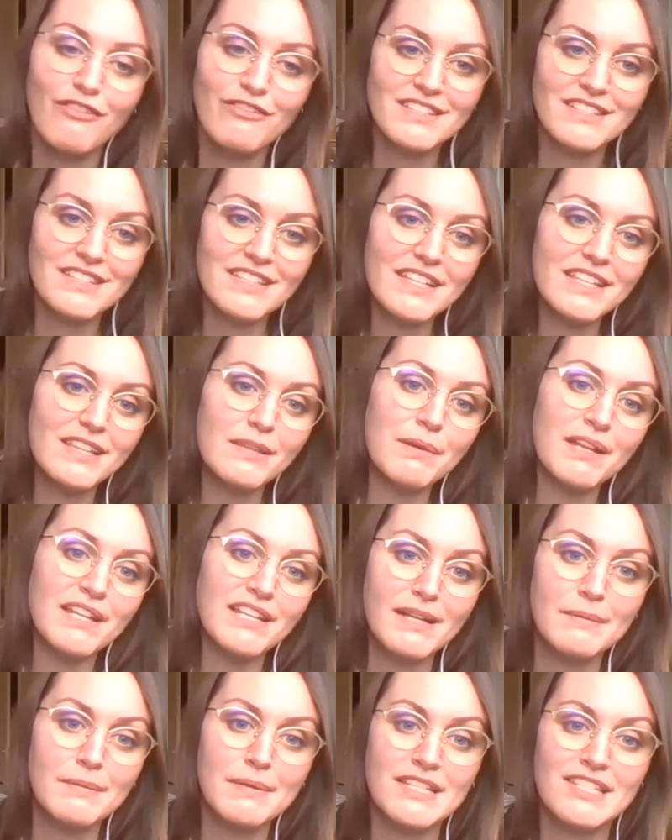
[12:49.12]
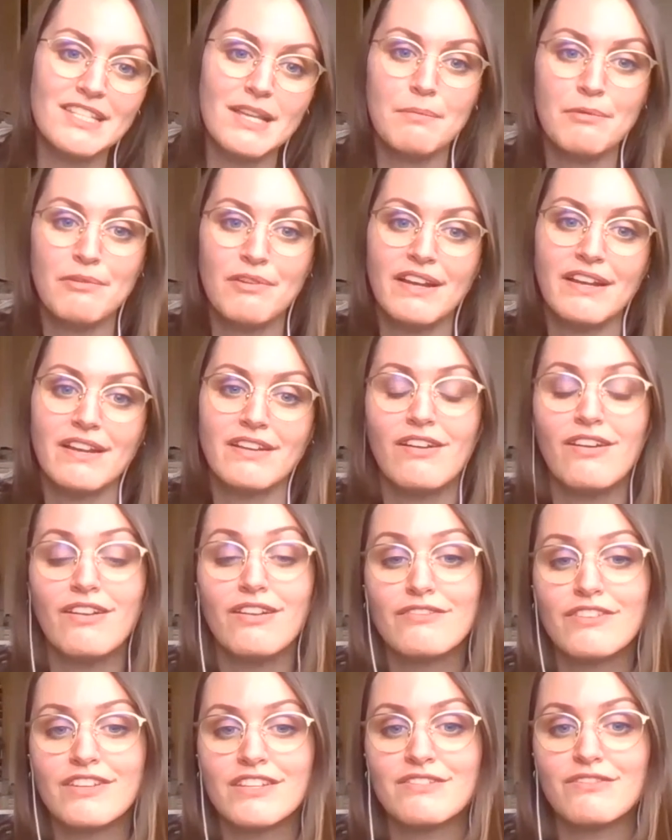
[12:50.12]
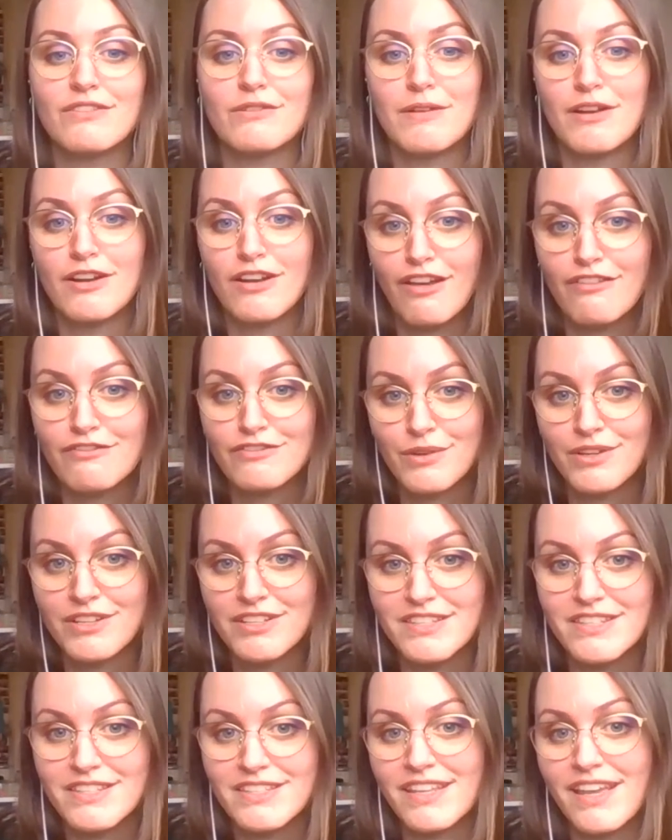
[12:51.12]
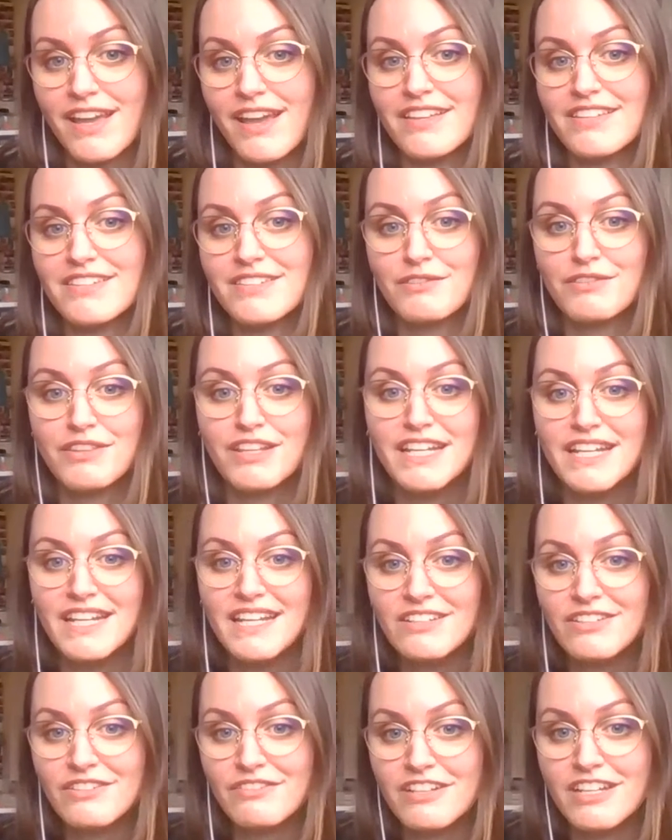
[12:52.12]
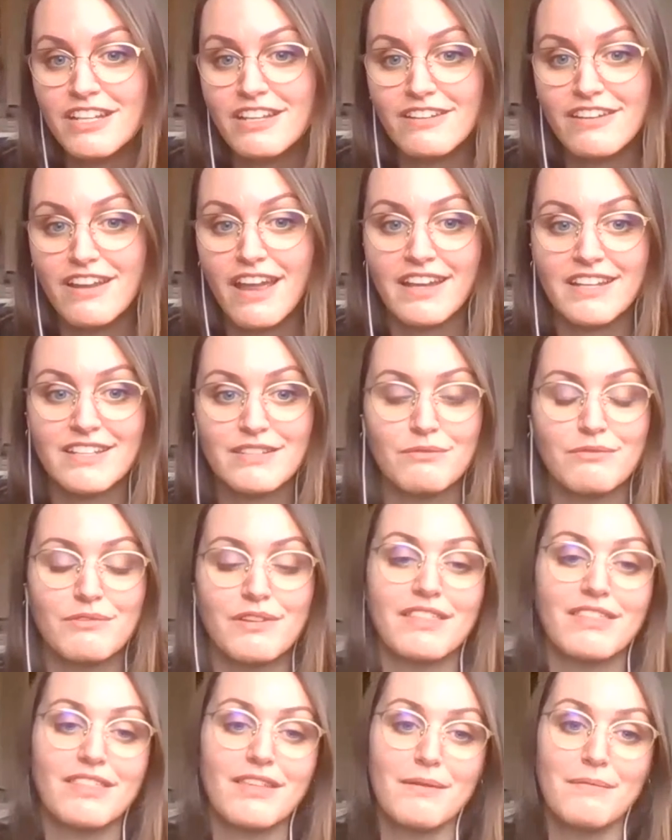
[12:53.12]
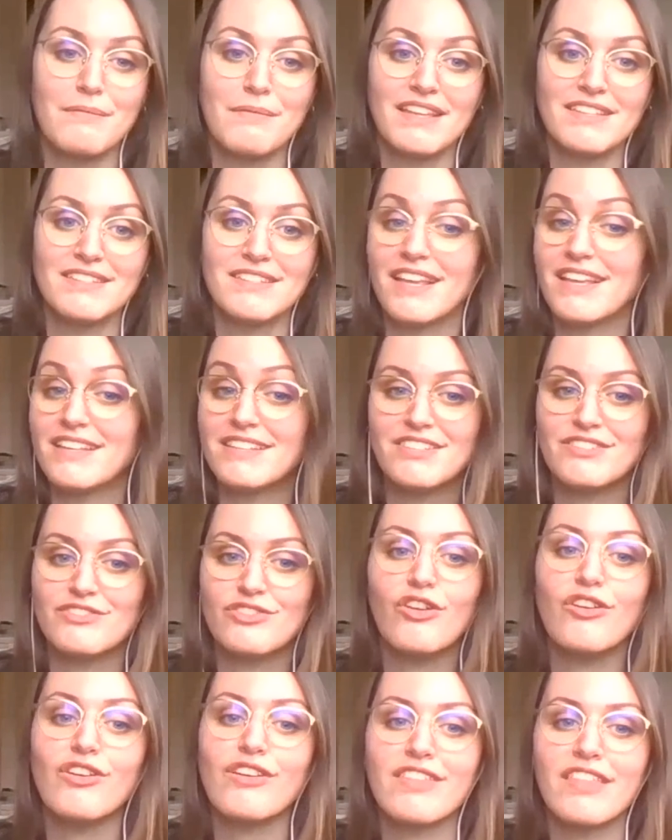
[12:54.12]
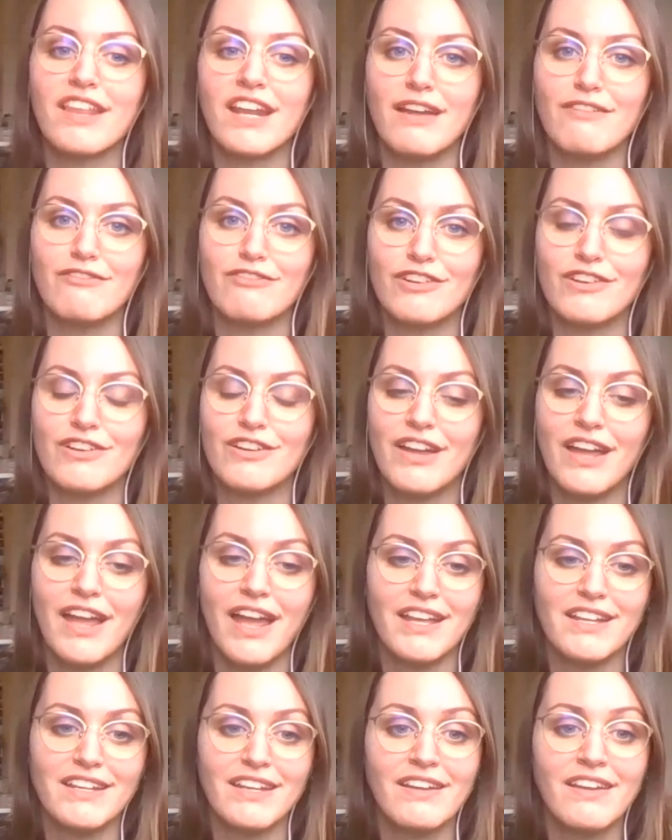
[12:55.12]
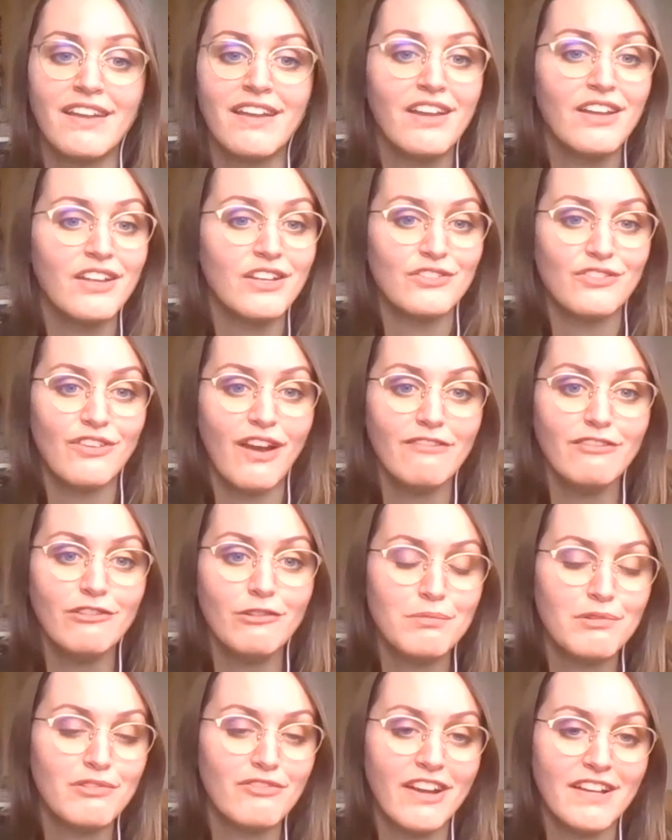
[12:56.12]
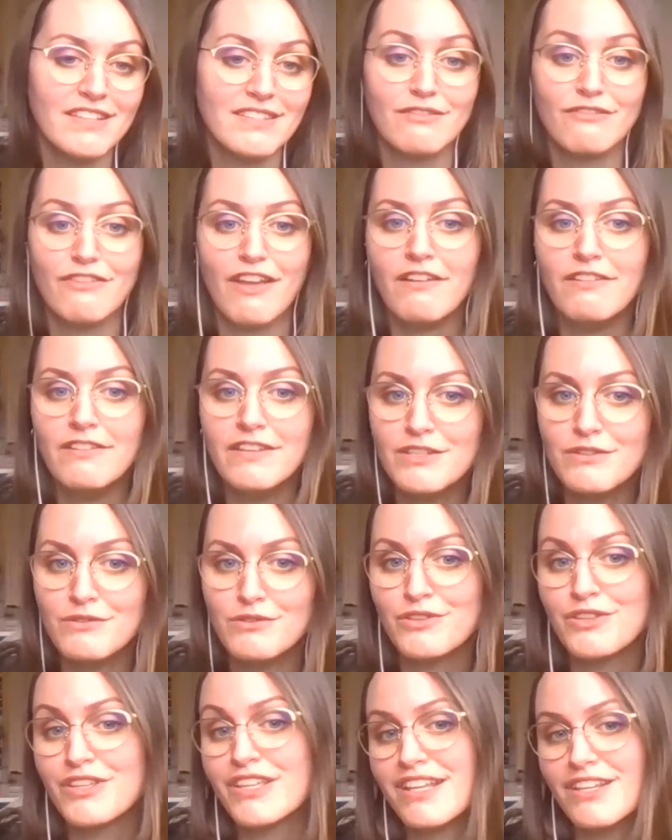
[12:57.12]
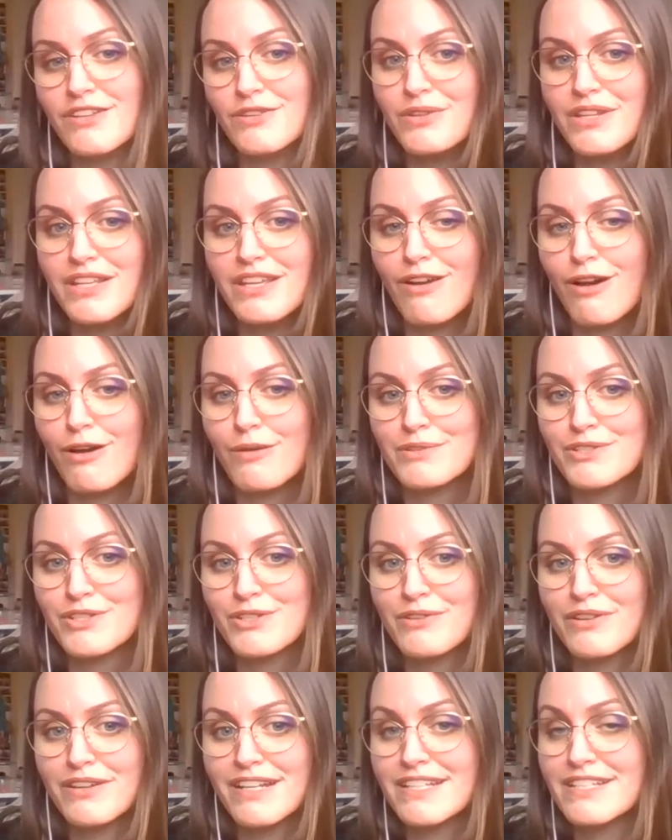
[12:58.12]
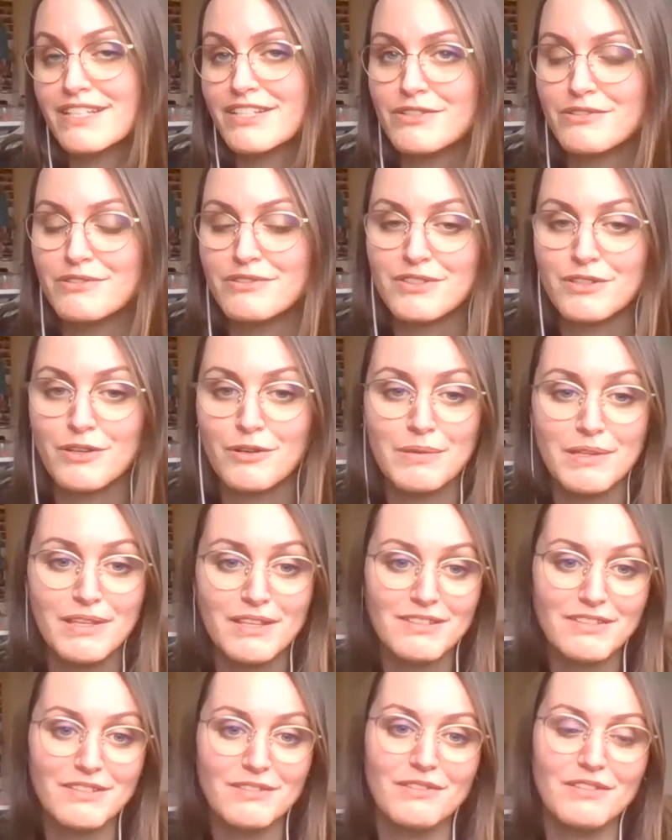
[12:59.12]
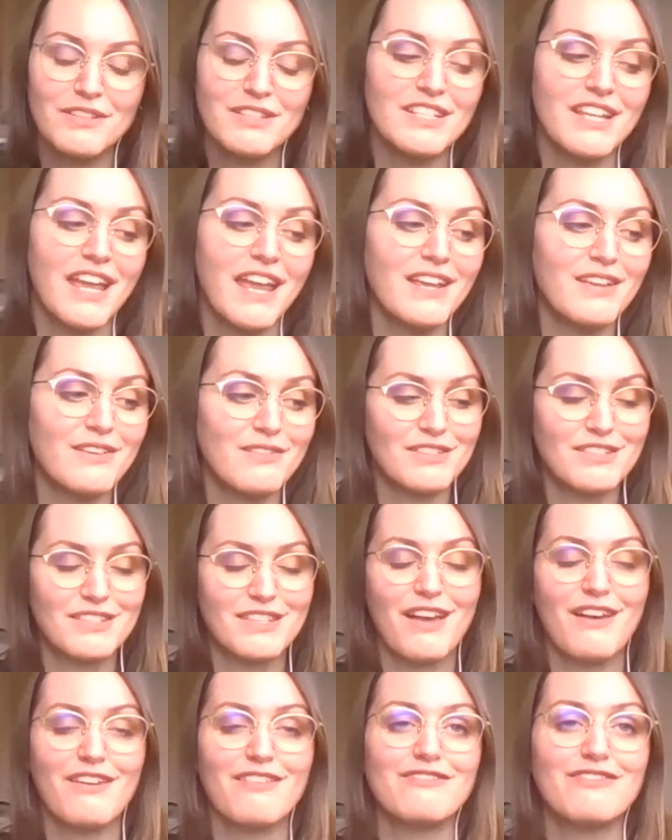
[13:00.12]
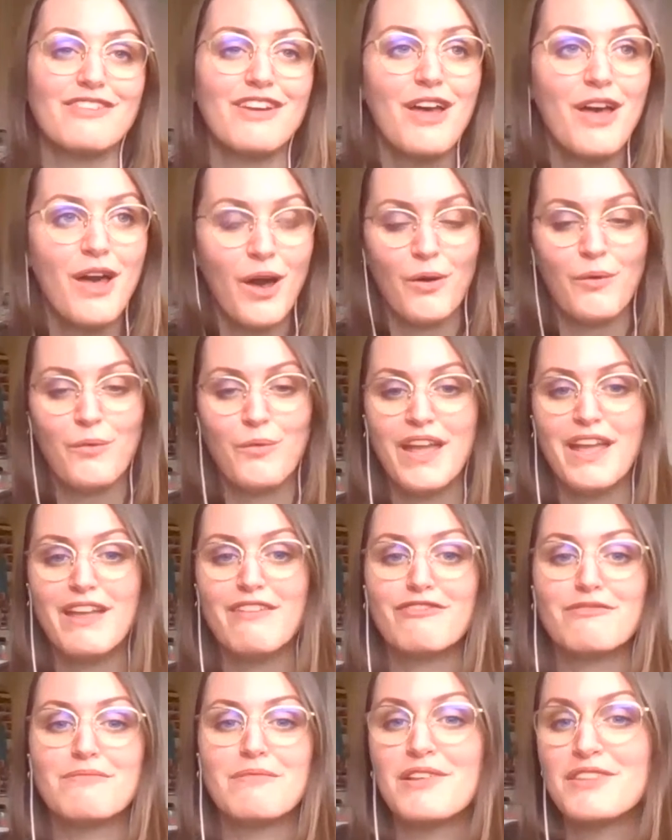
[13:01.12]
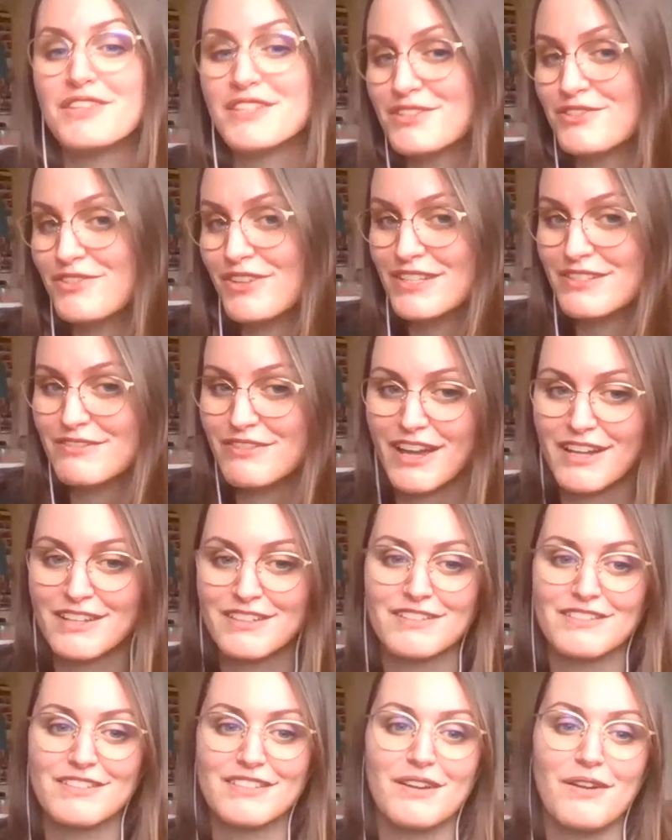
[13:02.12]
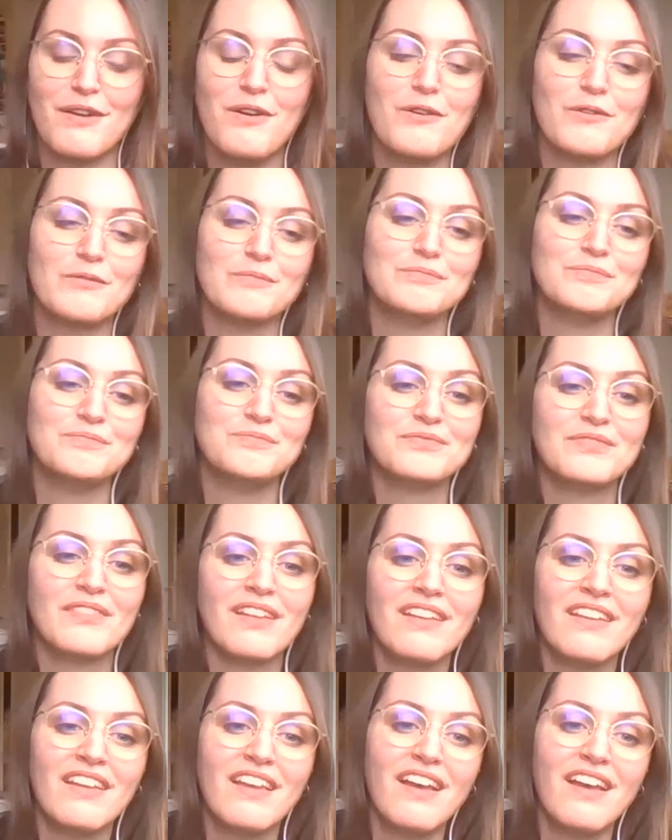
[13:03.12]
Obviously, the pandemic separated all of us from our loved ones, so the need to reconnect with them is stronger than ever. And travel provides a very unique opportunity to do so, because you can take yourself away from all the stress factors at home.